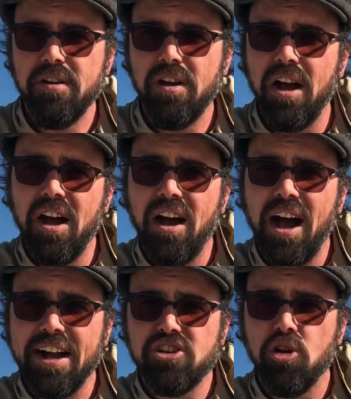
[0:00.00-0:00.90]

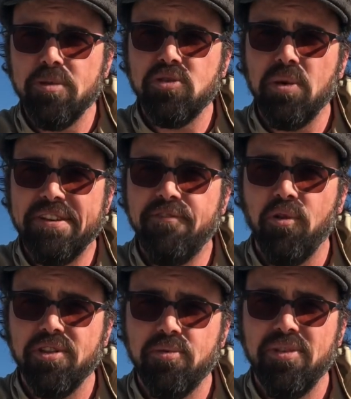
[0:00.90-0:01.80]
October
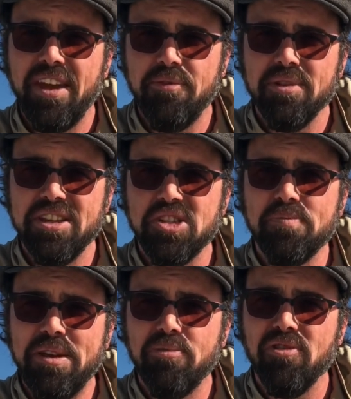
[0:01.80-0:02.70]
24th when they released
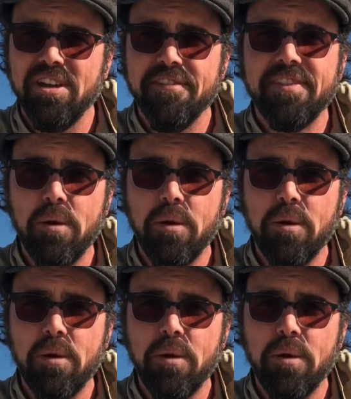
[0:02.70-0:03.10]
people if they